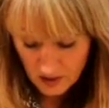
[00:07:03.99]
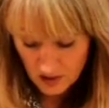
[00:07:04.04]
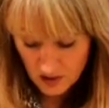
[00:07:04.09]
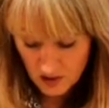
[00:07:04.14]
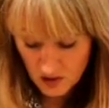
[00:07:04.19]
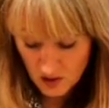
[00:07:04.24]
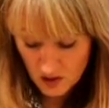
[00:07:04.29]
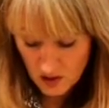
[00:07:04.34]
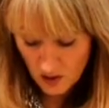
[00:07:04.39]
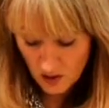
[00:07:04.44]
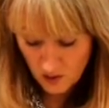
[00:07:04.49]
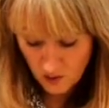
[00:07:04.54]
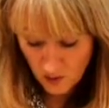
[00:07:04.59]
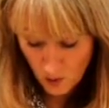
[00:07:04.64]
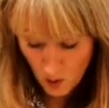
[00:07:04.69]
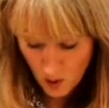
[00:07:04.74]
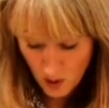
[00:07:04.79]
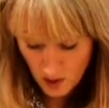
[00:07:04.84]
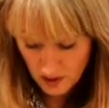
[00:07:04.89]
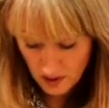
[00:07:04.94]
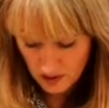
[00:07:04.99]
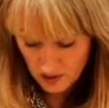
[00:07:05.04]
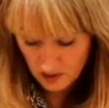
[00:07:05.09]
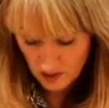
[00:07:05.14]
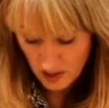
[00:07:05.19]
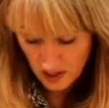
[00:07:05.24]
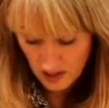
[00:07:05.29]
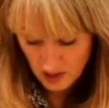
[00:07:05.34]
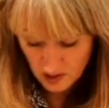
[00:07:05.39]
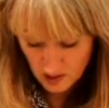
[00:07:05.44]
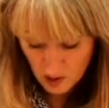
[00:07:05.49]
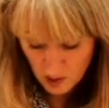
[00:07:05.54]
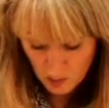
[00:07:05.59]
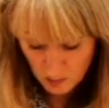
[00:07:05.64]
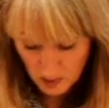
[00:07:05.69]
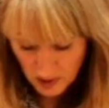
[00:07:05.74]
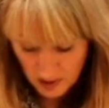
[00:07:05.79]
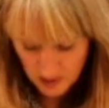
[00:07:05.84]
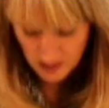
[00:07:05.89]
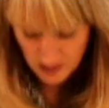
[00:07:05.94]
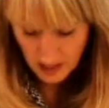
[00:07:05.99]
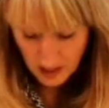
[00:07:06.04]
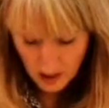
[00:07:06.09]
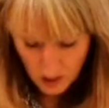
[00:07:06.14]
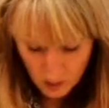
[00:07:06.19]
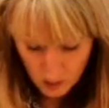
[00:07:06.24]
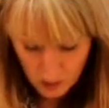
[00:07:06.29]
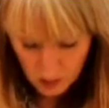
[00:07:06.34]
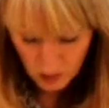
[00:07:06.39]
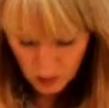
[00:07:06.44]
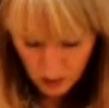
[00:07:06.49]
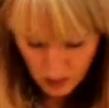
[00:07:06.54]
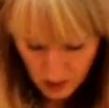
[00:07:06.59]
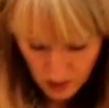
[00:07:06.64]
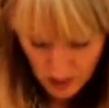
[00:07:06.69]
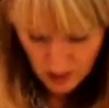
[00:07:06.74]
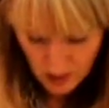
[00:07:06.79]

just use a fork and spread it out.